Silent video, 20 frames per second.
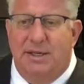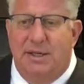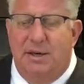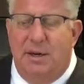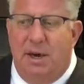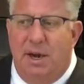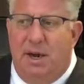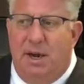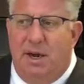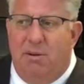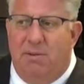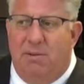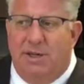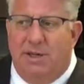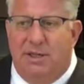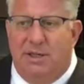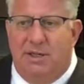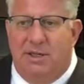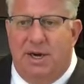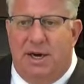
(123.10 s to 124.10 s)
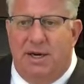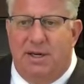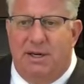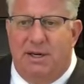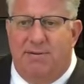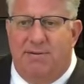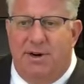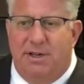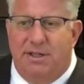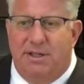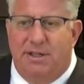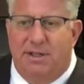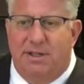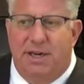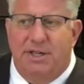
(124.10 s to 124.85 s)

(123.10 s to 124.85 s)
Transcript: and Wesley talked to Francis